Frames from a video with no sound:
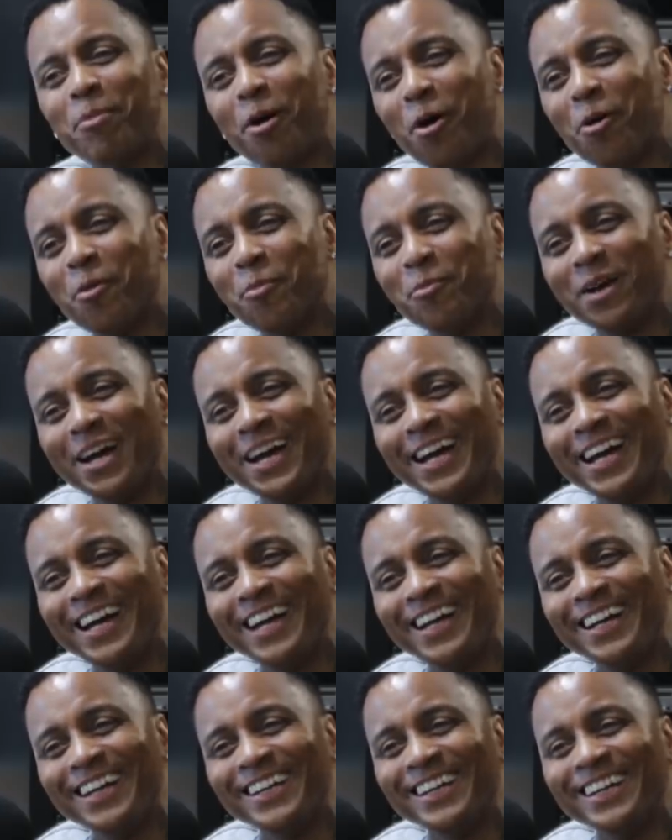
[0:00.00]
on, man.
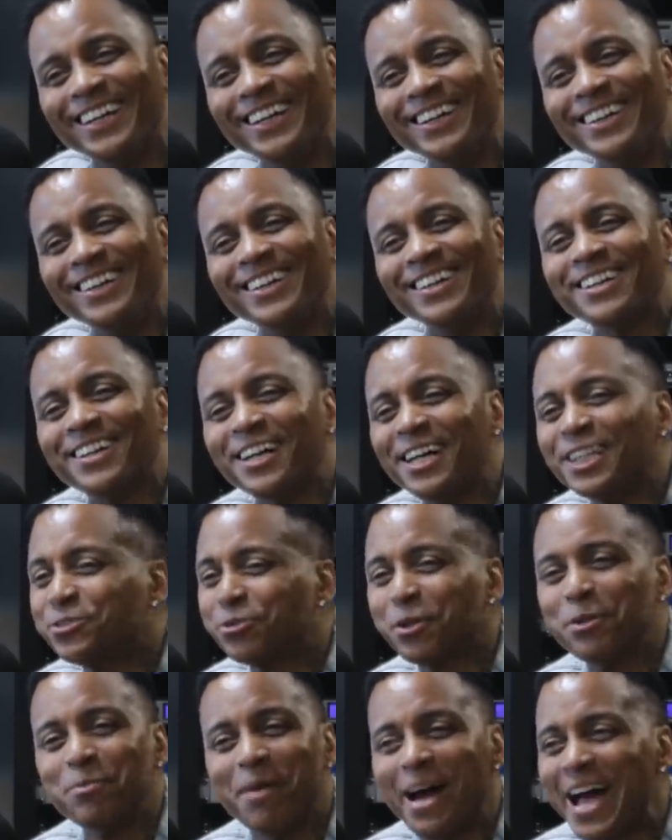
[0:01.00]
hey, he got, hey, he got uh,
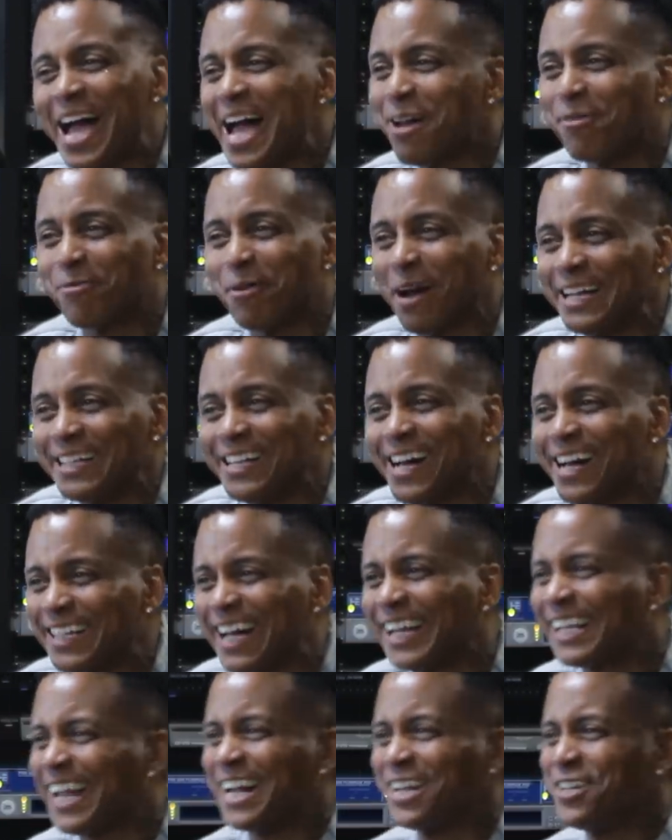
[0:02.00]
country uh, mad he, right now.
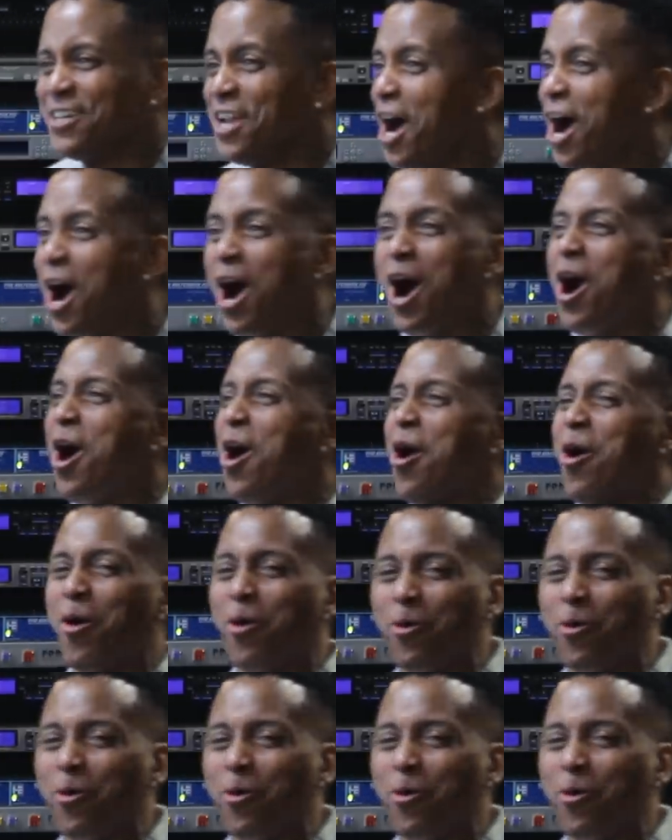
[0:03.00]
That hey, no.